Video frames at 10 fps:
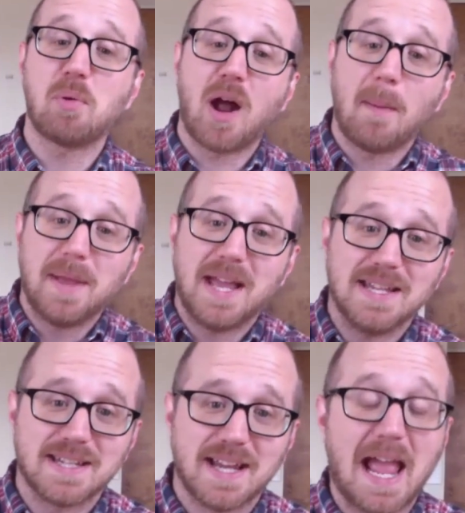problem
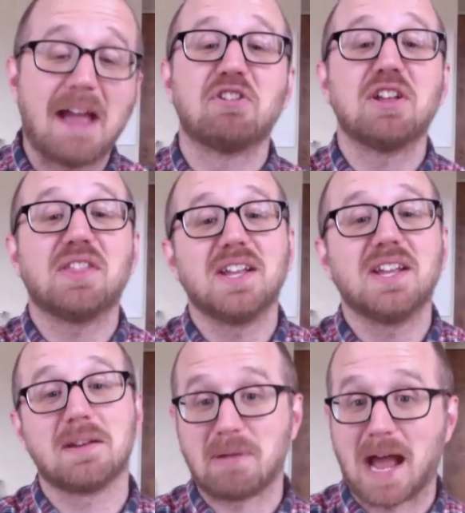is everything is
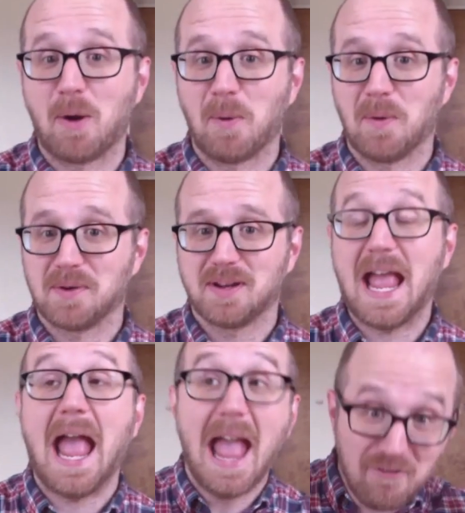about
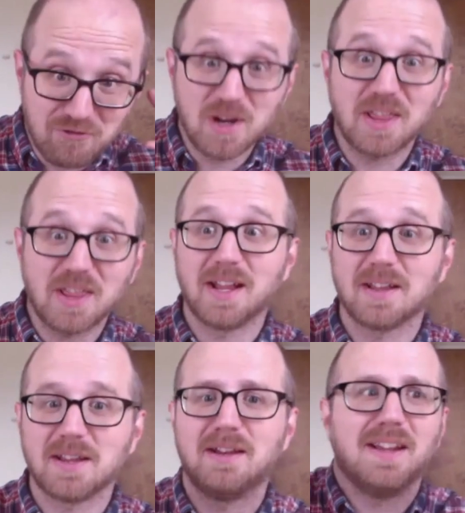everything is,
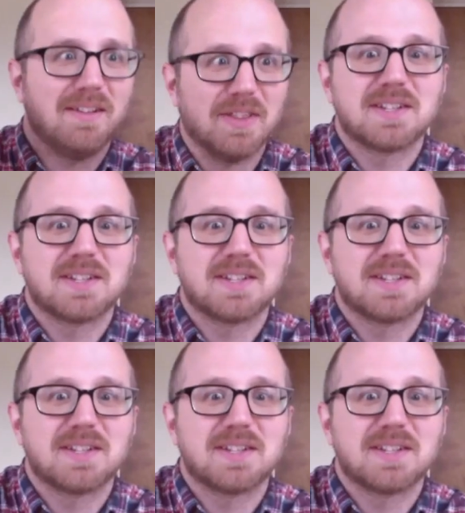and even the